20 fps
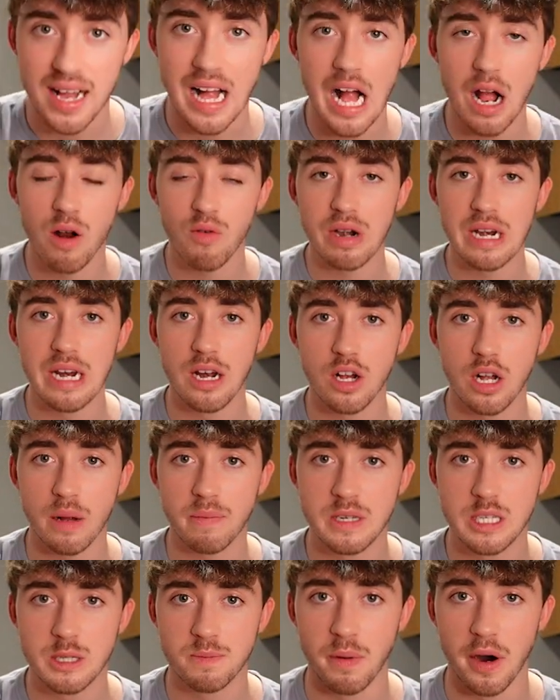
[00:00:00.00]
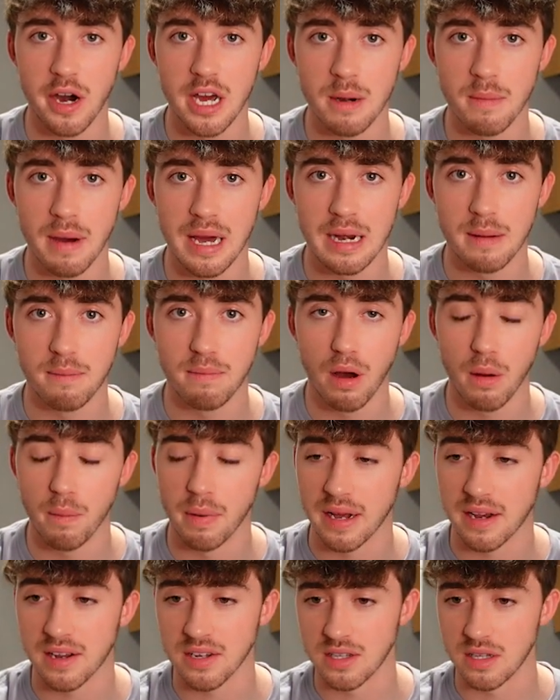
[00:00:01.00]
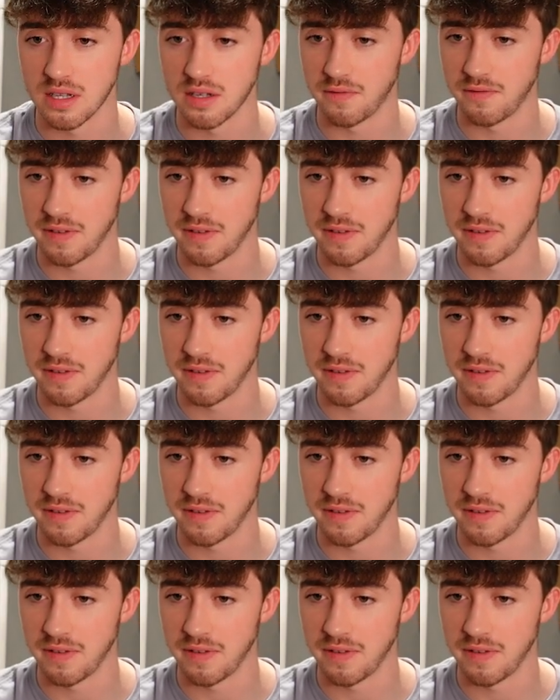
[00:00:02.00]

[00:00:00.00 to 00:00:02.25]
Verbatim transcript: I can't really look up Spider-Man in public because it's a